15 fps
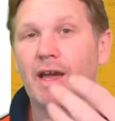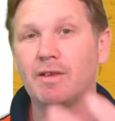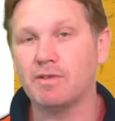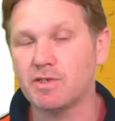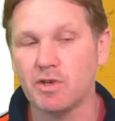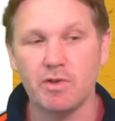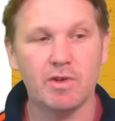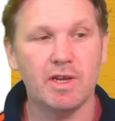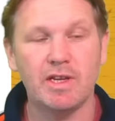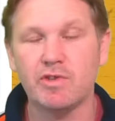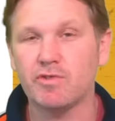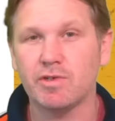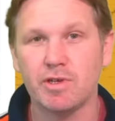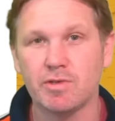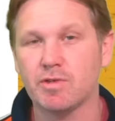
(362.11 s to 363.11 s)
so you can
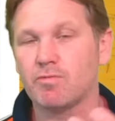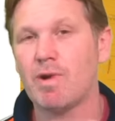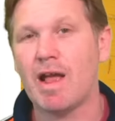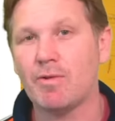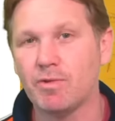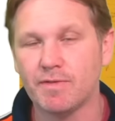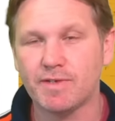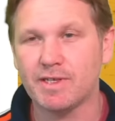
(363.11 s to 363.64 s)
introduce a round of